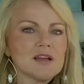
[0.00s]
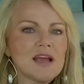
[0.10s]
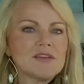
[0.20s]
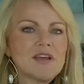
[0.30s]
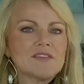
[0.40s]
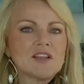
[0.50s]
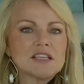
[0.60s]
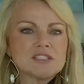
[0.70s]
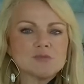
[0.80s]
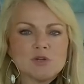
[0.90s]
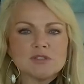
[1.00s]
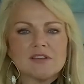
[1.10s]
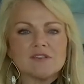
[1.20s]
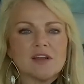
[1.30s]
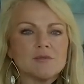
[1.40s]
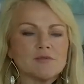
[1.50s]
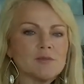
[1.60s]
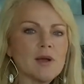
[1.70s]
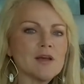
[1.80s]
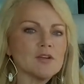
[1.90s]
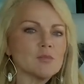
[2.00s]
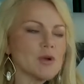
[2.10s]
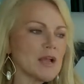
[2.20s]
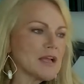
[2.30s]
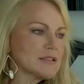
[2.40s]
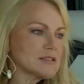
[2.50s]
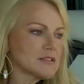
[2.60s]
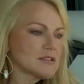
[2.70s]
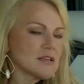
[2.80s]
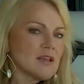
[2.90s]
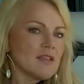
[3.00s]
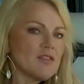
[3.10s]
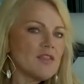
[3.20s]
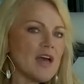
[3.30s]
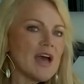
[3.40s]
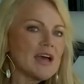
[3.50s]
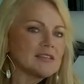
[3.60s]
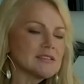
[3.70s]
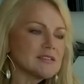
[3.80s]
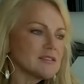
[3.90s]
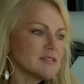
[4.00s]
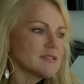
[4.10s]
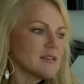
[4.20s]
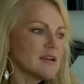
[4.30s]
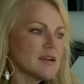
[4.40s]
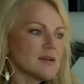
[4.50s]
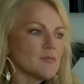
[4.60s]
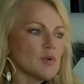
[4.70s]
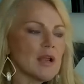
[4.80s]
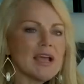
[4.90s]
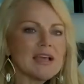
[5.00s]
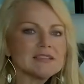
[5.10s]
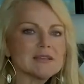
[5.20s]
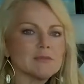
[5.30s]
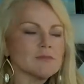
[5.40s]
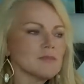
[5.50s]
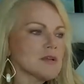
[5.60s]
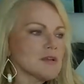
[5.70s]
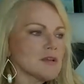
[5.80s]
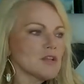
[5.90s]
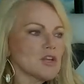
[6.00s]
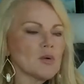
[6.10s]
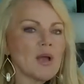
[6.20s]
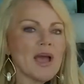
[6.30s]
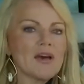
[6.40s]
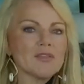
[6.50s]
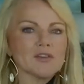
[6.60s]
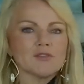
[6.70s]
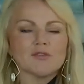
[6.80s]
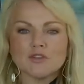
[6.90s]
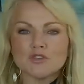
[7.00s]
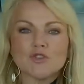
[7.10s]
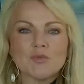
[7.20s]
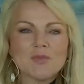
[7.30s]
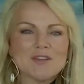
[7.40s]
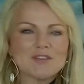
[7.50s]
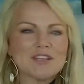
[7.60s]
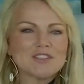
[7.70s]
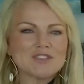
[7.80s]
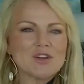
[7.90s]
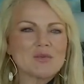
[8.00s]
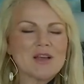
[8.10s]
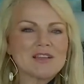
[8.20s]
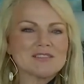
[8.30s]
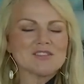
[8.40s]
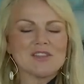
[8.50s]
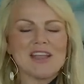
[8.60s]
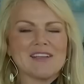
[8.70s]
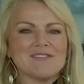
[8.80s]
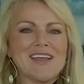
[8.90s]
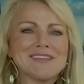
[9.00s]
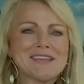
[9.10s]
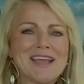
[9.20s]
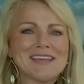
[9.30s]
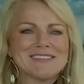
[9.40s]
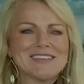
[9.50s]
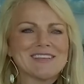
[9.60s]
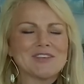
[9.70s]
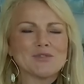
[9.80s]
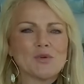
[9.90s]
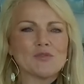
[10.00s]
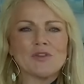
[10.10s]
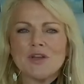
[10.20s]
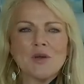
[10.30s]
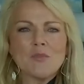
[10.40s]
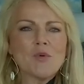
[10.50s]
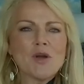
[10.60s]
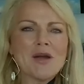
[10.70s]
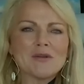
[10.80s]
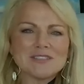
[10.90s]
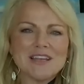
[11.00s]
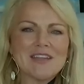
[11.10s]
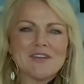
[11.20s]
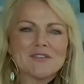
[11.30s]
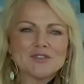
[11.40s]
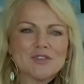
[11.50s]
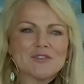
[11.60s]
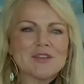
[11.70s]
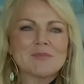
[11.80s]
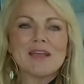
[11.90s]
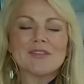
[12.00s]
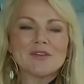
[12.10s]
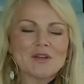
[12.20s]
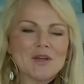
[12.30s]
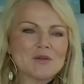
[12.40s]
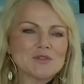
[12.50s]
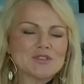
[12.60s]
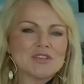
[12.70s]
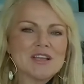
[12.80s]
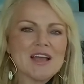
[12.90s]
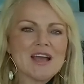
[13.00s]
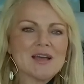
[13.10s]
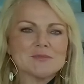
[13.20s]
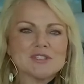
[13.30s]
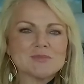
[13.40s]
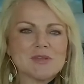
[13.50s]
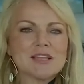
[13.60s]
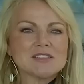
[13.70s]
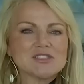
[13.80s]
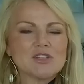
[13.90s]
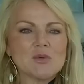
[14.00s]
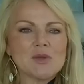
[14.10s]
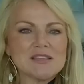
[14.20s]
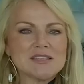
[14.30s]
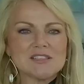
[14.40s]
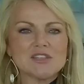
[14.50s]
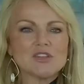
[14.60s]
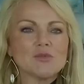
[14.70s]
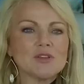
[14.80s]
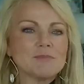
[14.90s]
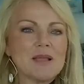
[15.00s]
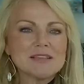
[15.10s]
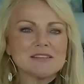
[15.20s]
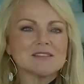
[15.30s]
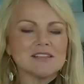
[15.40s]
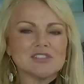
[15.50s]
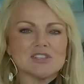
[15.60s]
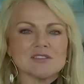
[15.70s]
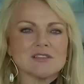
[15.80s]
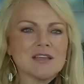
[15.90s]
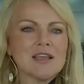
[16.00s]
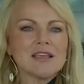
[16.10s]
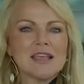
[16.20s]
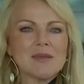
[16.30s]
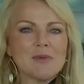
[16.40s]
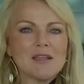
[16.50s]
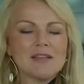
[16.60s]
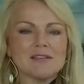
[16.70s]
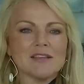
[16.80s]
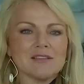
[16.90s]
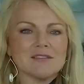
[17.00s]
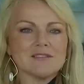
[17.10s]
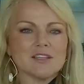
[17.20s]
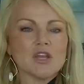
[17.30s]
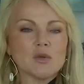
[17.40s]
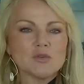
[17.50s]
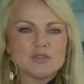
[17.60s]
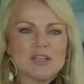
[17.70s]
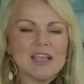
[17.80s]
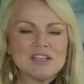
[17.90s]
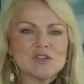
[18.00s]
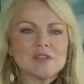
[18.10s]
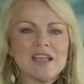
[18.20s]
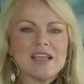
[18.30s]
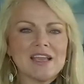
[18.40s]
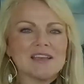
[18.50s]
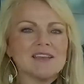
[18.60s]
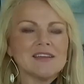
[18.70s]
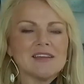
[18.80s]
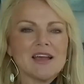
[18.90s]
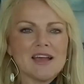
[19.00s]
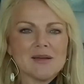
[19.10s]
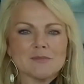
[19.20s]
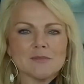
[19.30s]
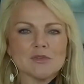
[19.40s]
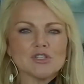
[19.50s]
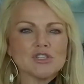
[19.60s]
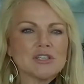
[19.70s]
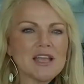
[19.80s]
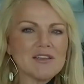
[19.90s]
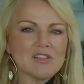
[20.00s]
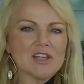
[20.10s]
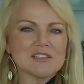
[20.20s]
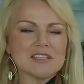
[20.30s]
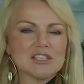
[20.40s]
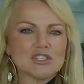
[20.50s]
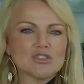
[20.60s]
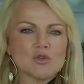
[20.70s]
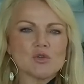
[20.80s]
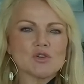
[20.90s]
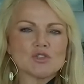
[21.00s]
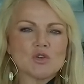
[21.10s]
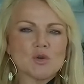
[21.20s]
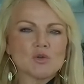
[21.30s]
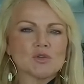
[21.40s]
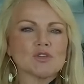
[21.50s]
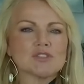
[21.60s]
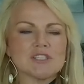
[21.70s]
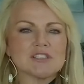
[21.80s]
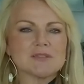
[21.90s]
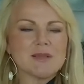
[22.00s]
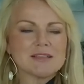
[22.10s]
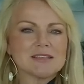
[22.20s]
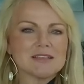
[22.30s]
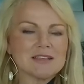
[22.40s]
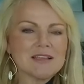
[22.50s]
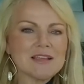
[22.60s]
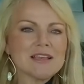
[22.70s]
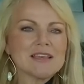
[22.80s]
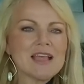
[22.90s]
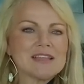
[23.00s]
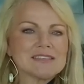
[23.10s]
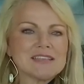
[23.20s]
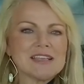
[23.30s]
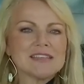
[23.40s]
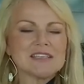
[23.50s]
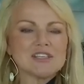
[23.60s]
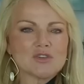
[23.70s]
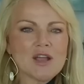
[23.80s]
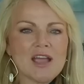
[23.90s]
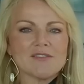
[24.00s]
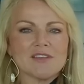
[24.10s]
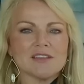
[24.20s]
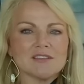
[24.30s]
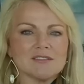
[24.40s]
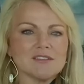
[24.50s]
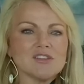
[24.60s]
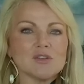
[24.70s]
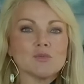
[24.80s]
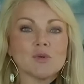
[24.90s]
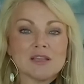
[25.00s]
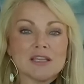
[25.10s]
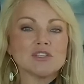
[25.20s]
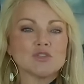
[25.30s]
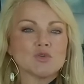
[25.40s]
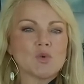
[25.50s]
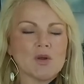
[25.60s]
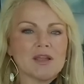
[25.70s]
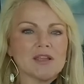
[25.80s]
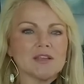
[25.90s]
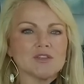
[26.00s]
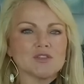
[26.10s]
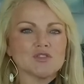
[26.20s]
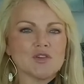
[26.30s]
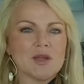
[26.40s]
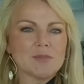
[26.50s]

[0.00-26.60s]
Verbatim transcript: I've had customers that have come from other brands that um, when I ask them, you know, how their first trip in their Dutch Star was, they're like, fantastic, I drove more hours than I've ever driven in my other coach um, just because it's so easy. So you're basically just keeping the, the coach in your lane, um, shouldn't have a lot of tension through your shoulders, just makes it nice and easy to drive and you can really enjoy your trip.